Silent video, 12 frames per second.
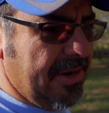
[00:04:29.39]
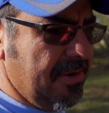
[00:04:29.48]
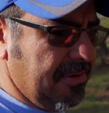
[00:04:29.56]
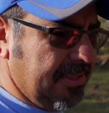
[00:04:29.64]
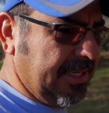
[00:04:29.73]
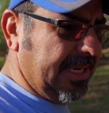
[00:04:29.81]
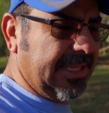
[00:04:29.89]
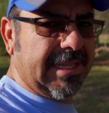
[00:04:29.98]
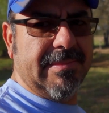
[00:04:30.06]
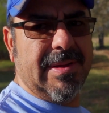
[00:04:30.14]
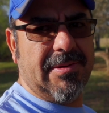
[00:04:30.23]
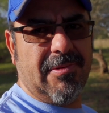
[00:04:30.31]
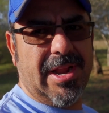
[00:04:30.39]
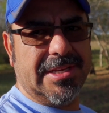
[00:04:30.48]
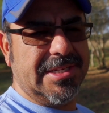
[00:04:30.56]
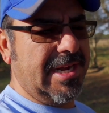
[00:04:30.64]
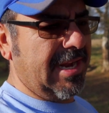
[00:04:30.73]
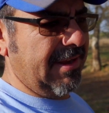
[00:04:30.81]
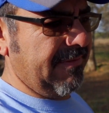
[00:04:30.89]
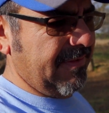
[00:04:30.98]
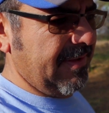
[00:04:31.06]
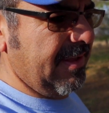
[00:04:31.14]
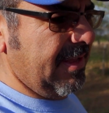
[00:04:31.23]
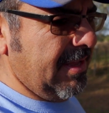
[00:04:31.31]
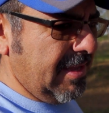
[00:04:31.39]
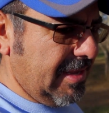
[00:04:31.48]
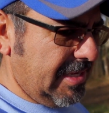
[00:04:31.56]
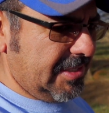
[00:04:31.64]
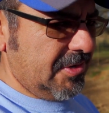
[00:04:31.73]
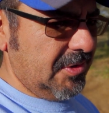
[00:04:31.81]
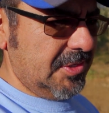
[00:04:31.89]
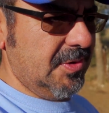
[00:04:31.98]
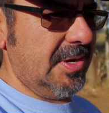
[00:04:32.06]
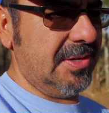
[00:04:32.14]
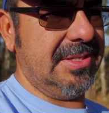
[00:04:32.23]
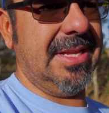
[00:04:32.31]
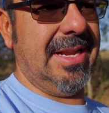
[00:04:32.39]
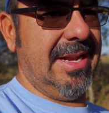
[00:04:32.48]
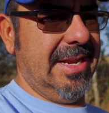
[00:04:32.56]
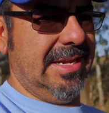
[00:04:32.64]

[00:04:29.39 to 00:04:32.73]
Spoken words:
knows anything about ranch life is going to understand